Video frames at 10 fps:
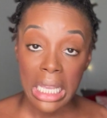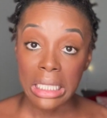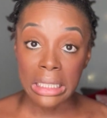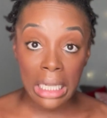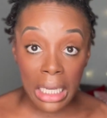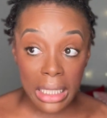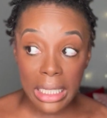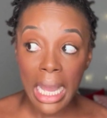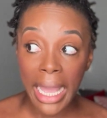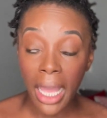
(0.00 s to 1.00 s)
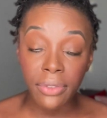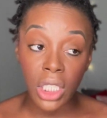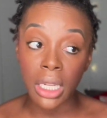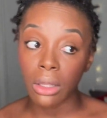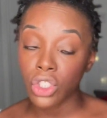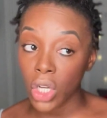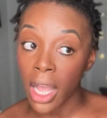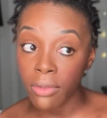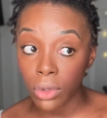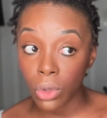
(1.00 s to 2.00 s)
Not, I have to now
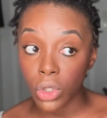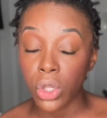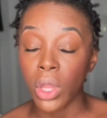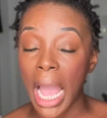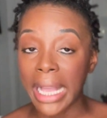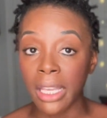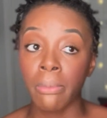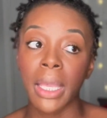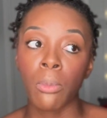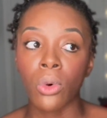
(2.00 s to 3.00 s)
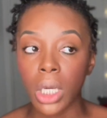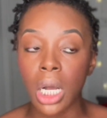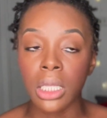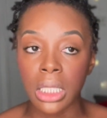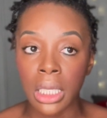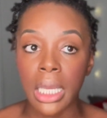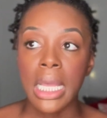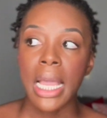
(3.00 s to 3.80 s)
travel so that I can make more content